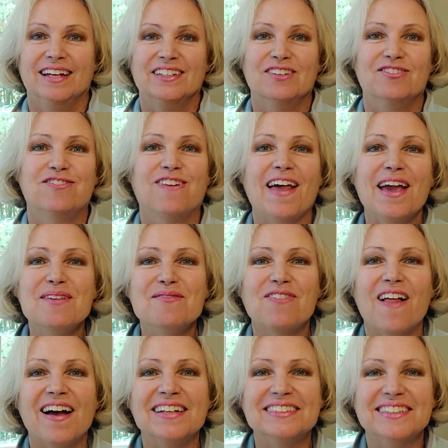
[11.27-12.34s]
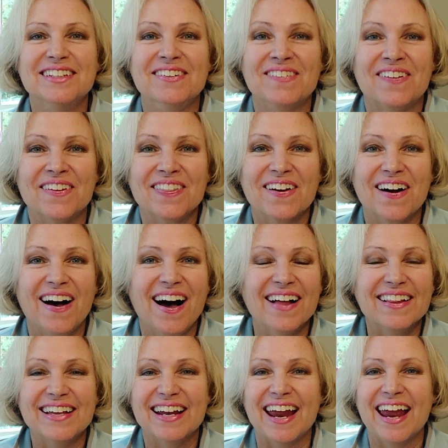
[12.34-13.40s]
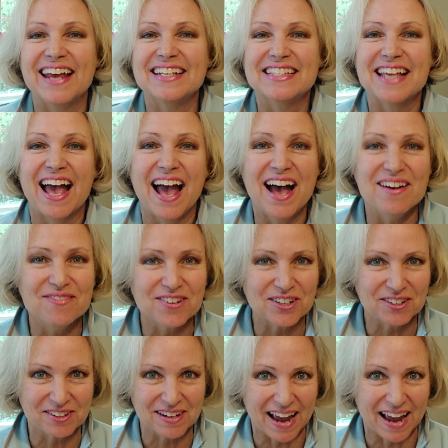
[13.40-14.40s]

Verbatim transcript: Now, Flame flies in for the holidays every,